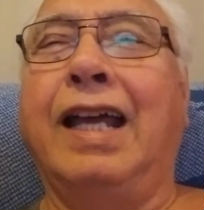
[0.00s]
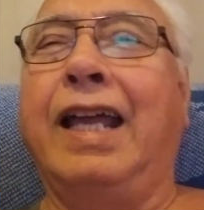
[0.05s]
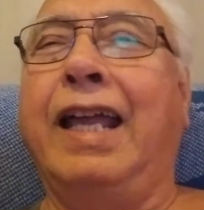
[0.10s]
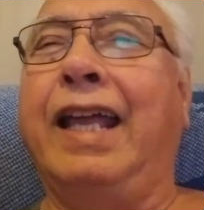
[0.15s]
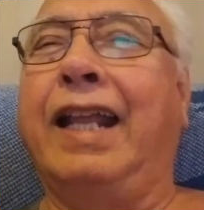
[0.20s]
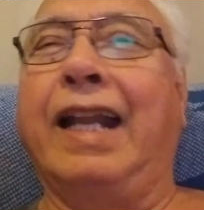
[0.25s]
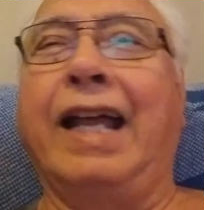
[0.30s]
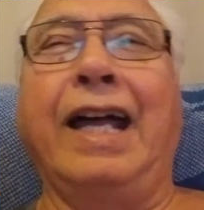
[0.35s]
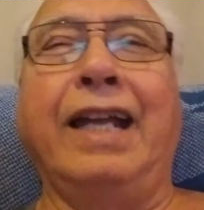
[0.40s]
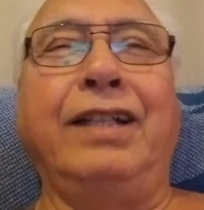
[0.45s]

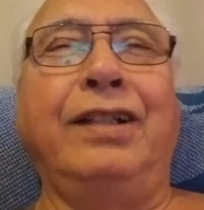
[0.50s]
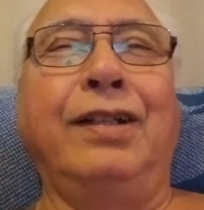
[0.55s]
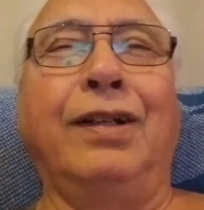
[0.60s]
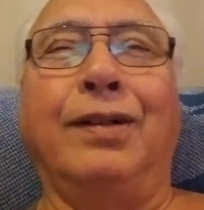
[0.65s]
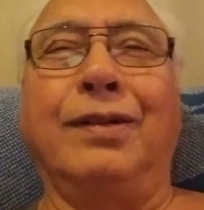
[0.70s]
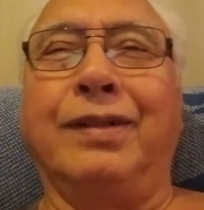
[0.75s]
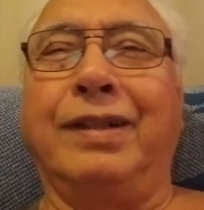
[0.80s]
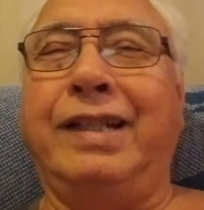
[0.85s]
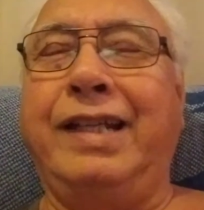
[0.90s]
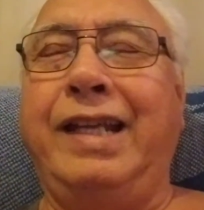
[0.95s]
And I
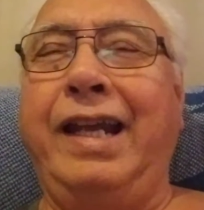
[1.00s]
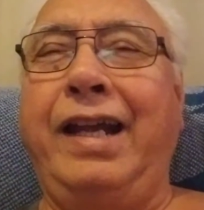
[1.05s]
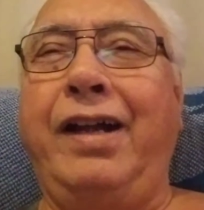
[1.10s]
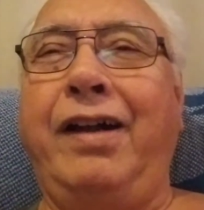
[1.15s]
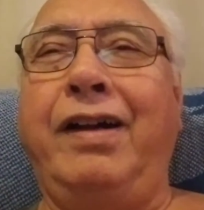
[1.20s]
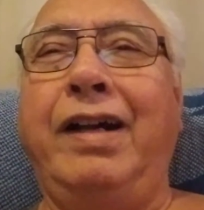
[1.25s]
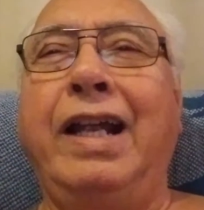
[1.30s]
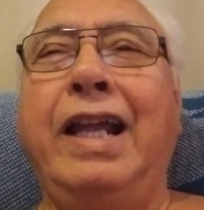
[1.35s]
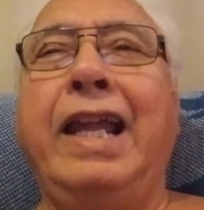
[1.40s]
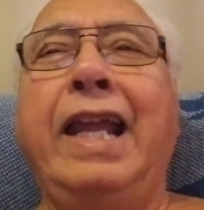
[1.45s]
don't
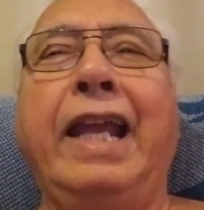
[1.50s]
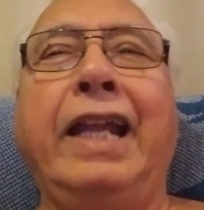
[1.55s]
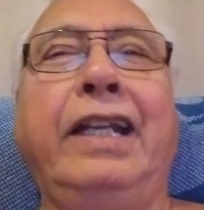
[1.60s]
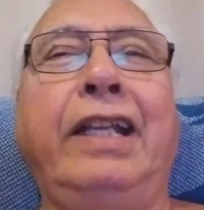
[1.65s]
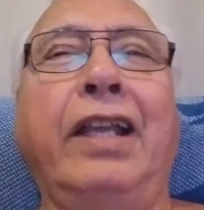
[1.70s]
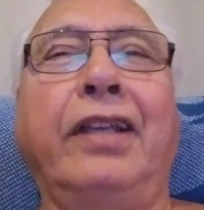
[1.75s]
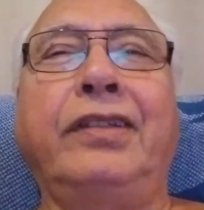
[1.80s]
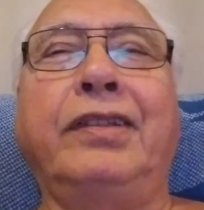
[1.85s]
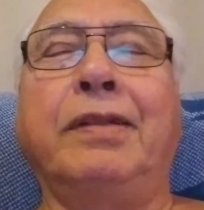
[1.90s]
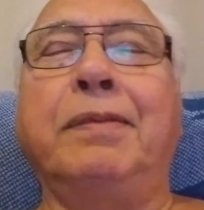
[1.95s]
care.
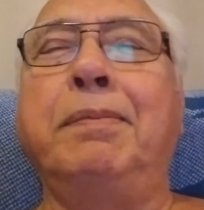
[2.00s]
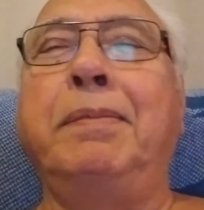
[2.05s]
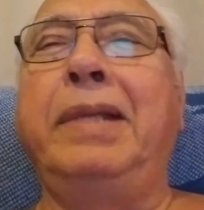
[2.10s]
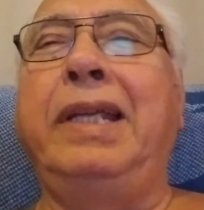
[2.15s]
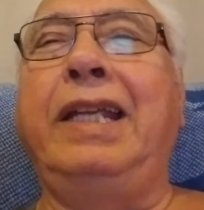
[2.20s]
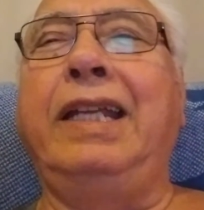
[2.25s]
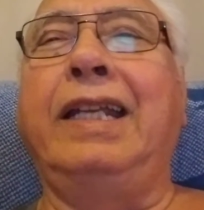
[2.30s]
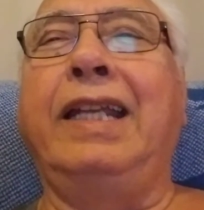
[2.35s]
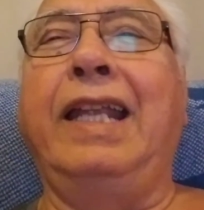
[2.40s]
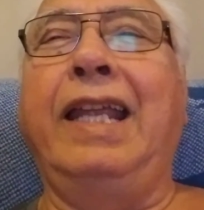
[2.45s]
It doesn't
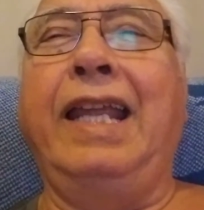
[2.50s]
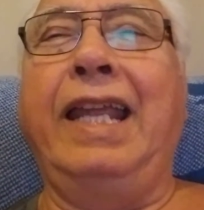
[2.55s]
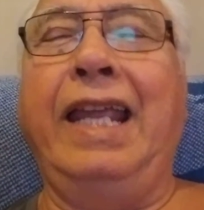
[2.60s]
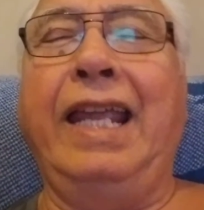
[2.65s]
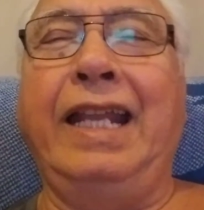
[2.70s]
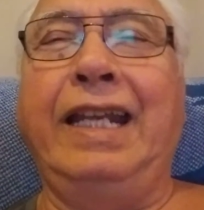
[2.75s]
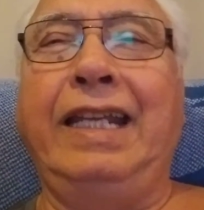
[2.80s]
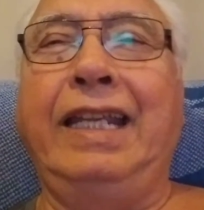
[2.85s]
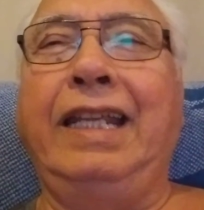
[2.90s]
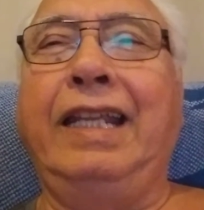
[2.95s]
mean
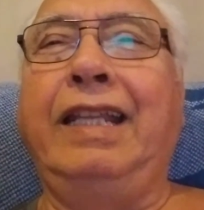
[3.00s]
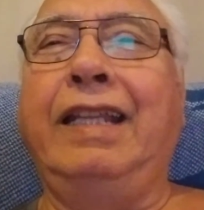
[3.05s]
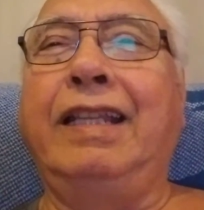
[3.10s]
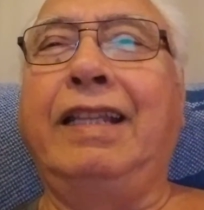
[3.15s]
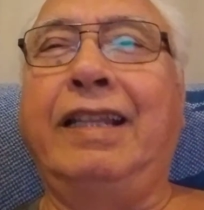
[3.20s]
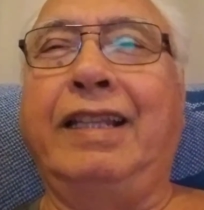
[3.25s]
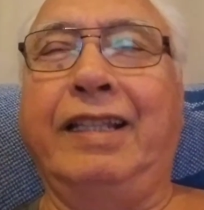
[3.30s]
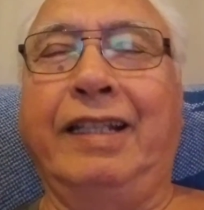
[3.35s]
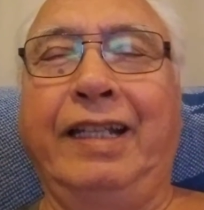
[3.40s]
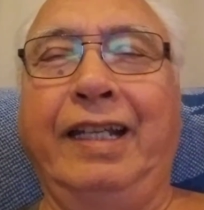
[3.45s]

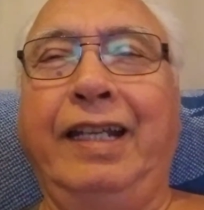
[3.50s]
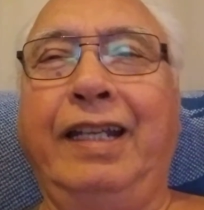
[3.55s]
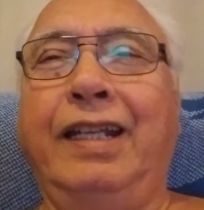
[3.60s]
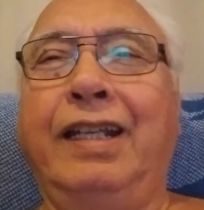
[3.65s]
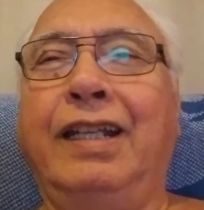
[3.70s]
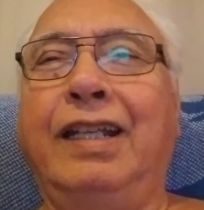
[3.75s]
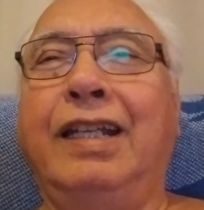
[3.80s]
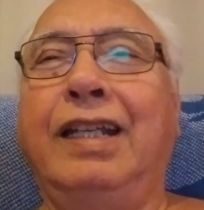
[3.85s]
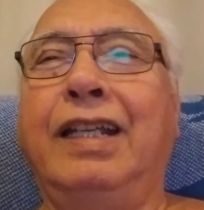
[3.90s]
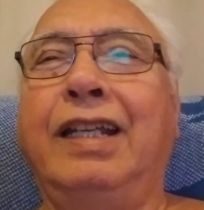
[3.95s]

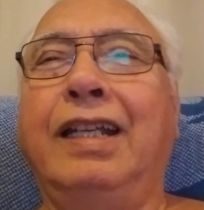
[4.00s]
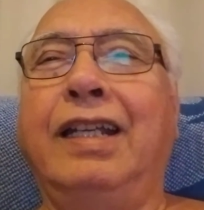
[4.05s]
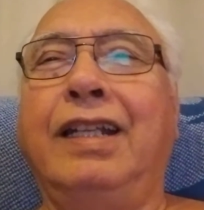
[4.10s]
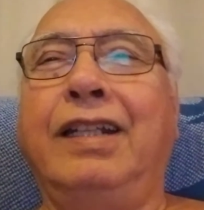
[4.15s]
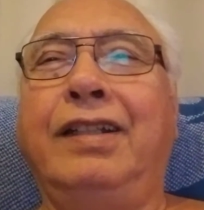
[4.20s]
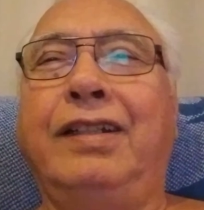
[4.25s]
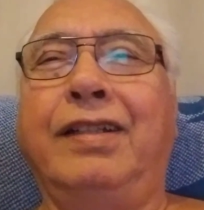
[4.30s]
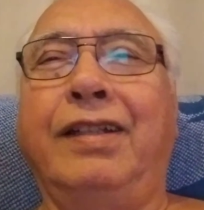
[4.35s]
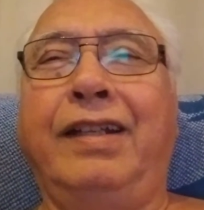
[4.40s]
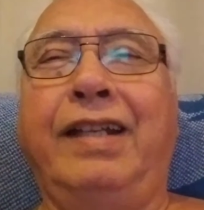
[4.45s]
anything
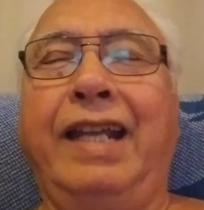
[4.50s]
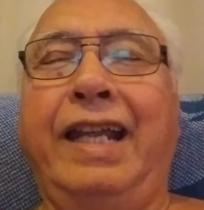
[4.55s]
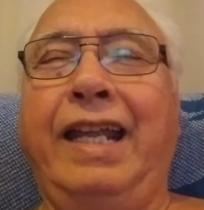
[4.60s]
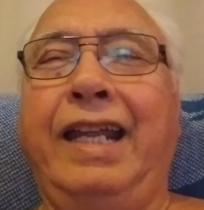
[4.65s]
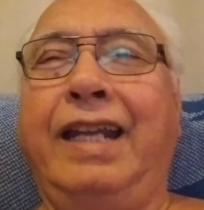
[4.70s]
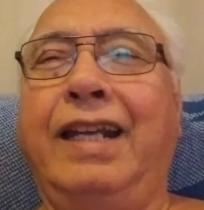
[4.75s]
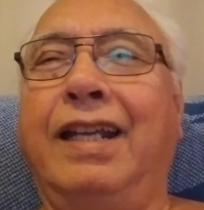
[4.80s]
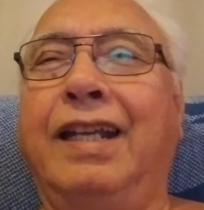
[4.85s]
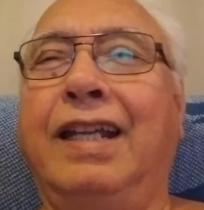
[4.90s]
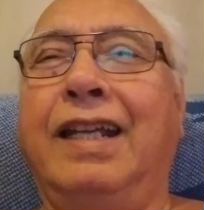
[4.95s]

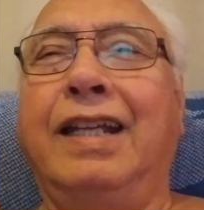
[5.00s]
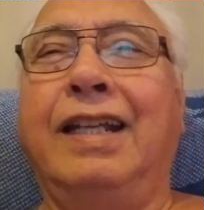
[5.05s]
today.